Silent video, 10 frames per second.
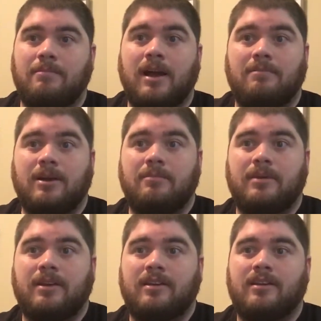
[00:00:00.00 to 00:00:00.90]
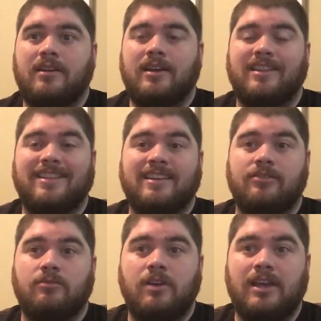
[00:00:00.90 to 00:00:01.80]
pop up in
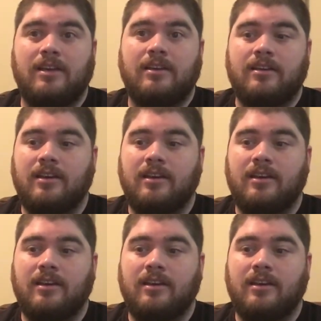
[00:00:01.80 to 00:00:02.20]
this week